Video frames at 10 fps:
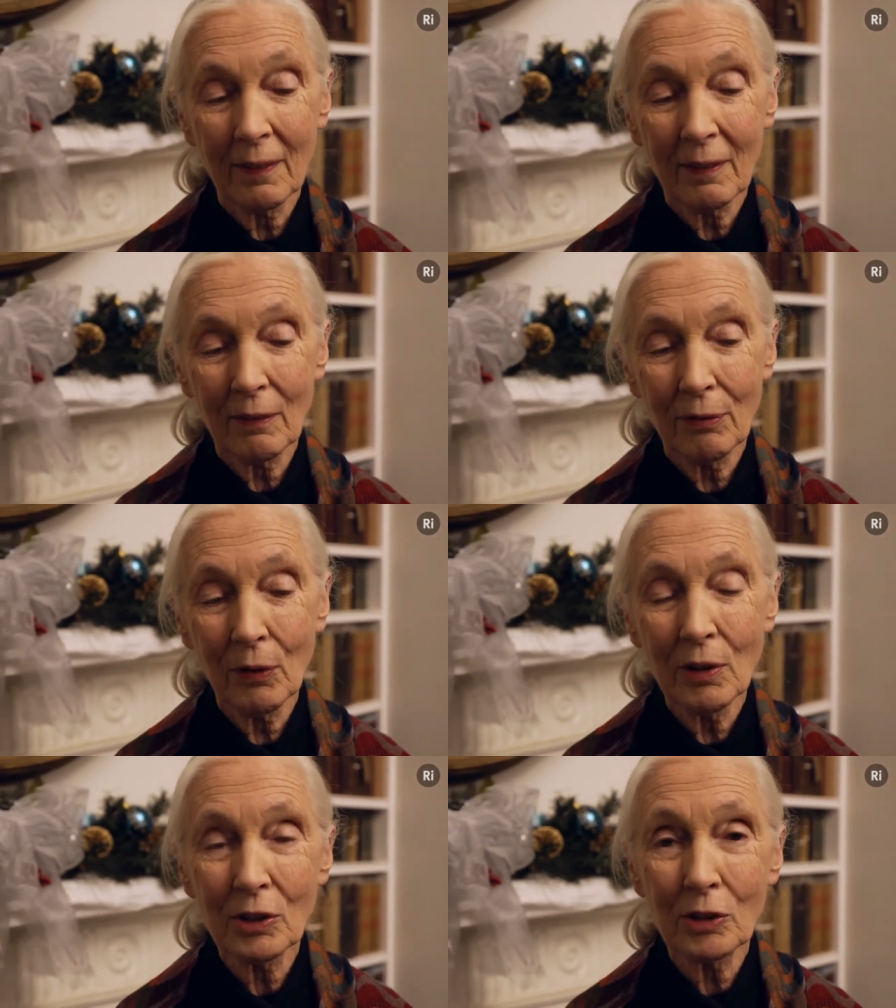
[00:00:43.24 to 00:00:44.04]
the
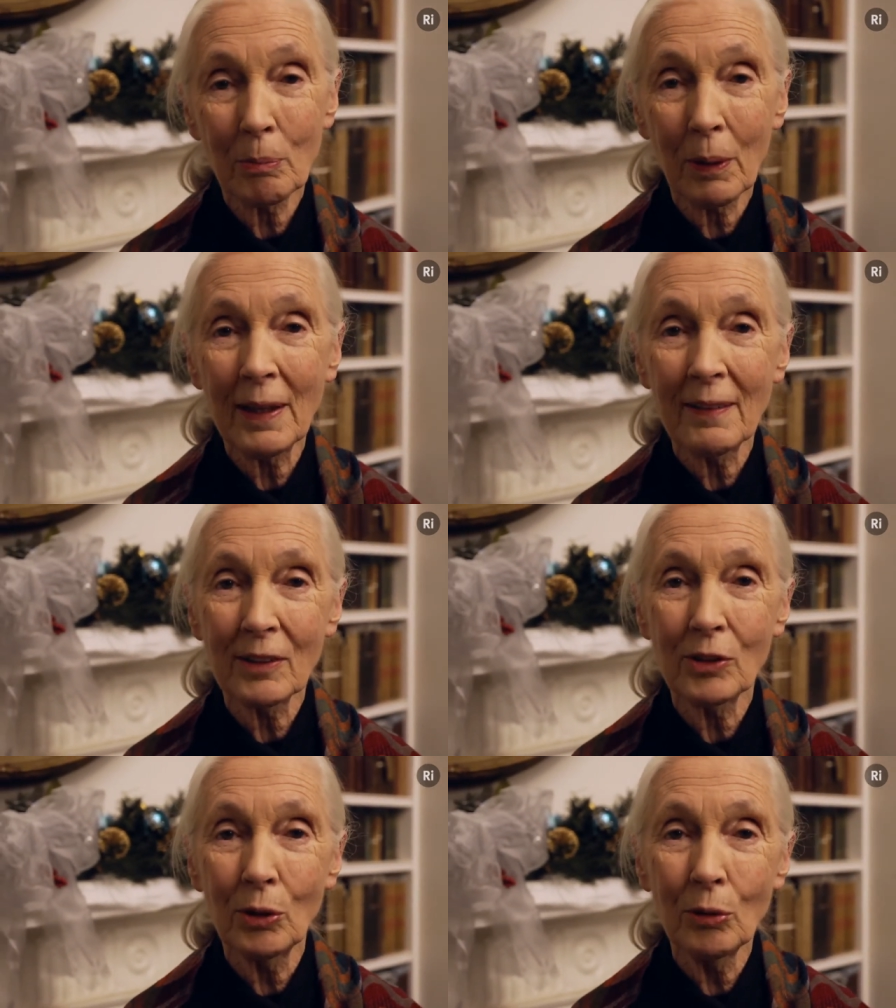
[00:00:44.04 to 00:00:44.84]
forests play
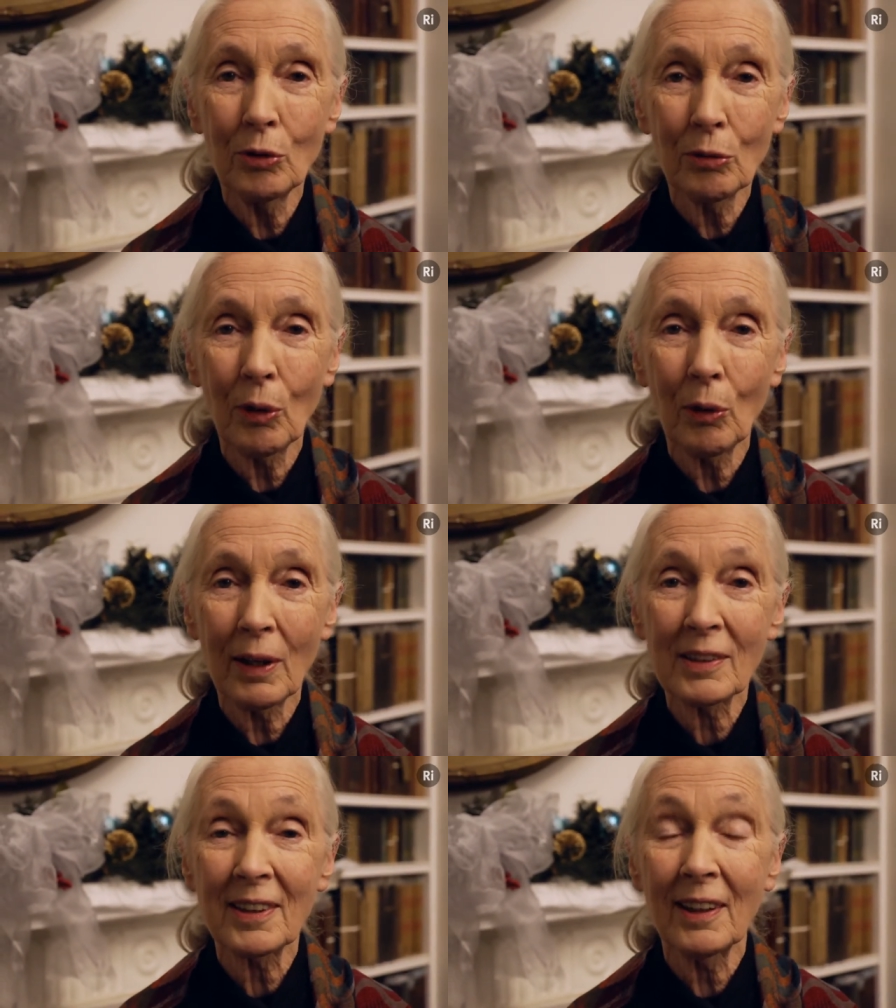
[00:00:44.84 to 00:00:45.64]
this huge role
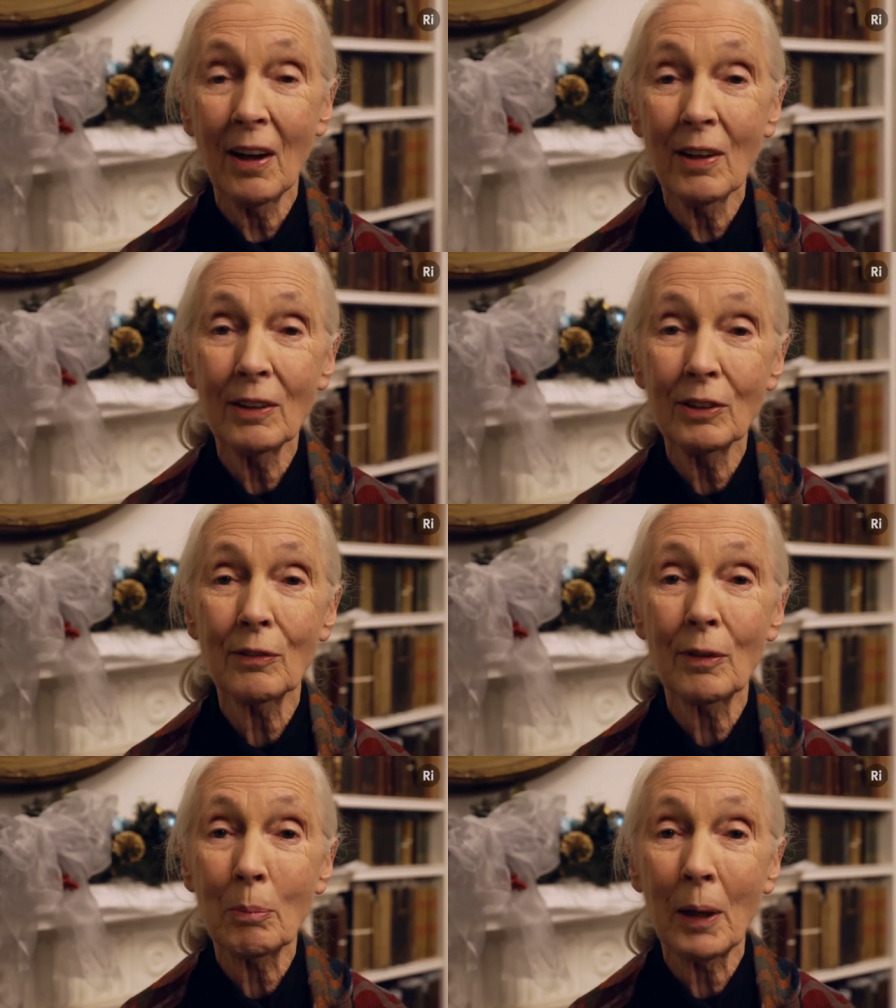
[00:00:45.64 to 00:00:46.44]
as the lungs
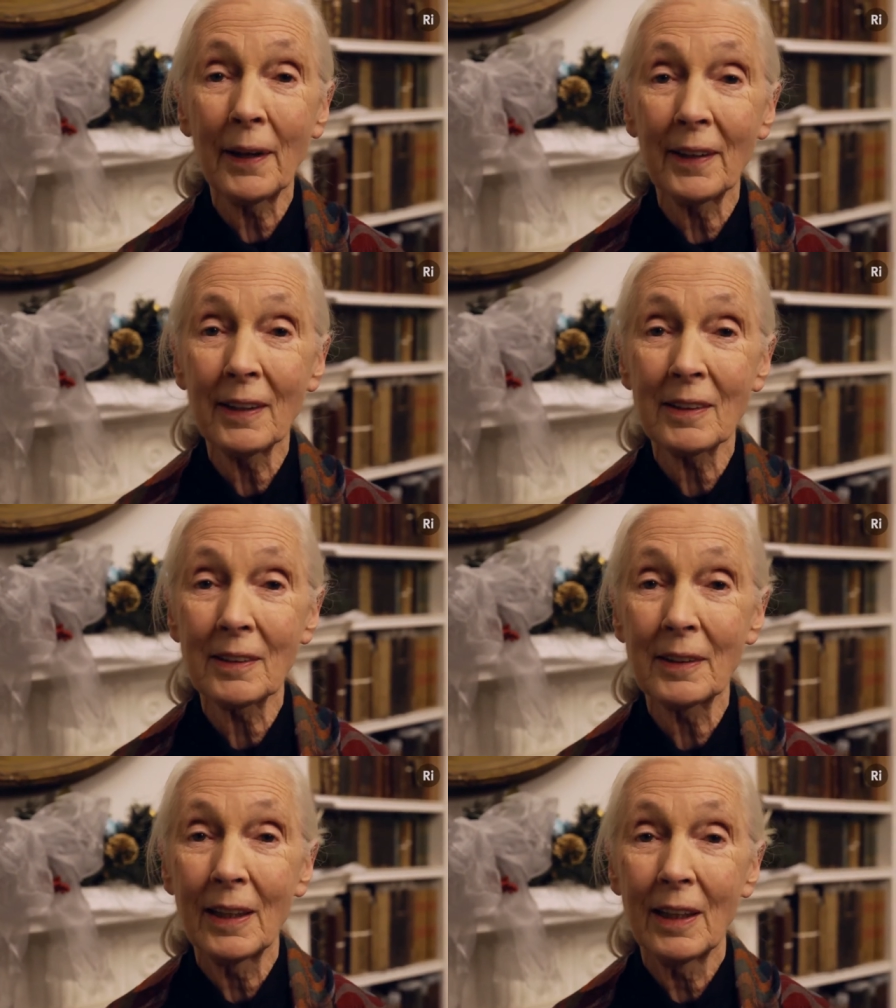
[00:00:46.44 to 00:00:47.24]
of the planet,